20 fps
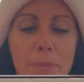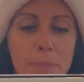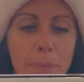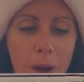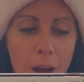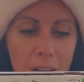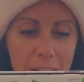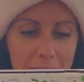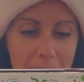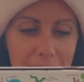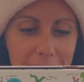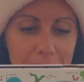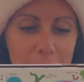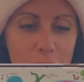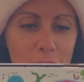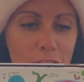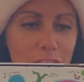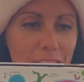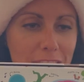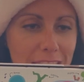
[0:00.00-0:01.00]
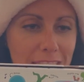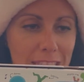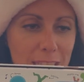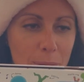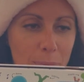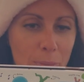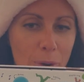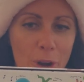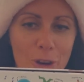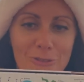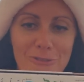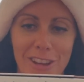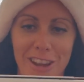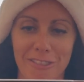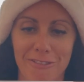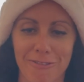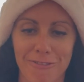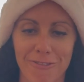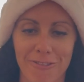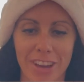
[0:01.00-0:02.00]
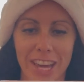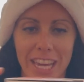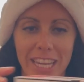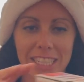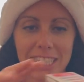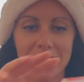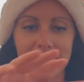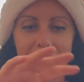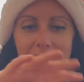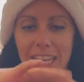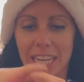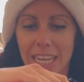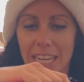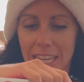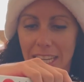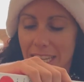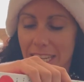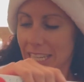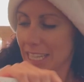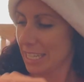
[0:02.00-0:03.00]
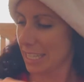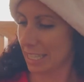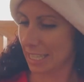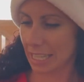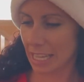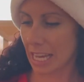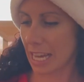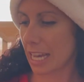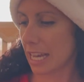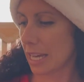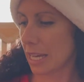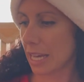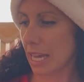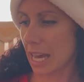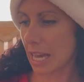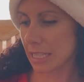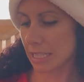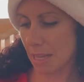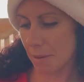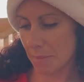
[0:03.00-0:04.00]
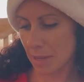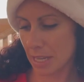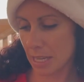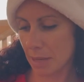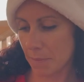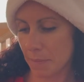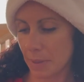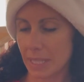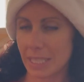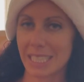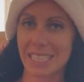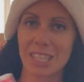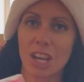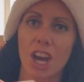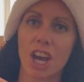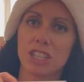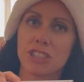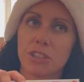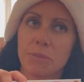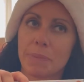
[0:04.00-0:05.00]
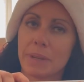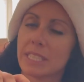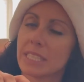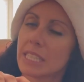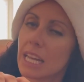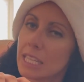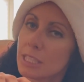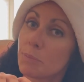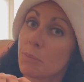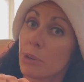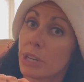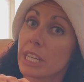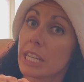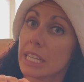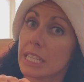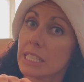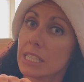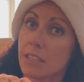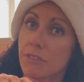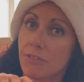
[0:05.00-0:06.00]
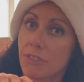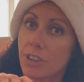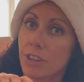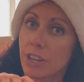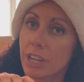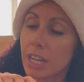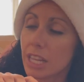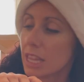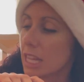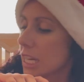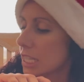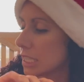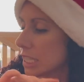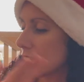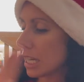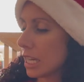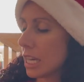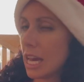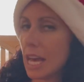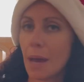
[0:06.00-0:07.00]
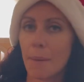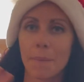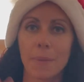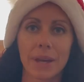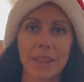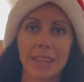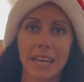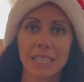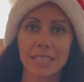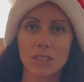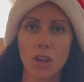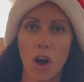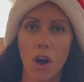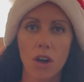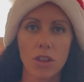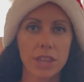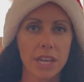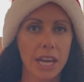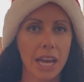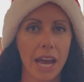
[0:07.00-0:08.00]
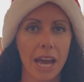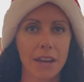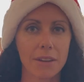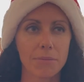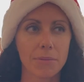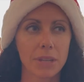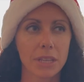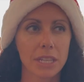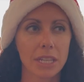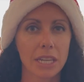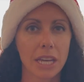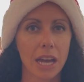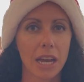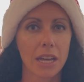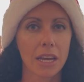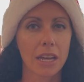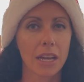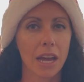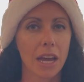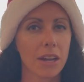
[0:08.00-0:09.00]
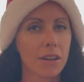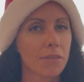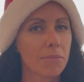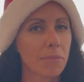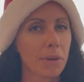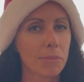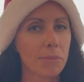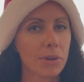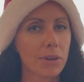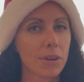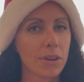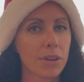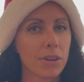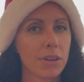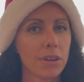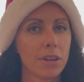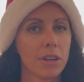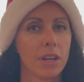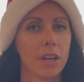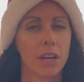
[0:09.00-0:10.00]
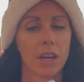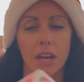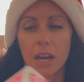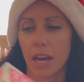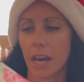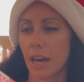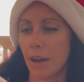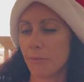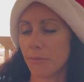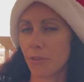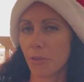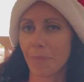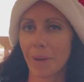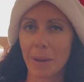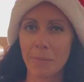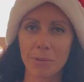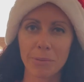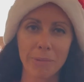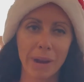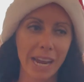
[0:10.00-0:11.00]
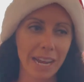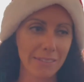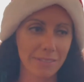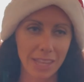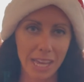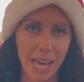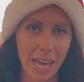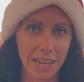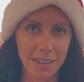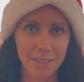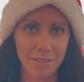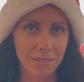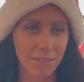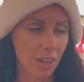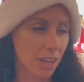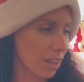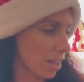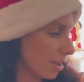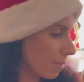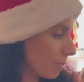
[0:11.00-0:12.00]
body. So this is a perfect fit. It has how many pieces? 100 pieces. That's pretty easy for Elijah, but that's all they had, really. I don't remember for Paper Pie if they had a lot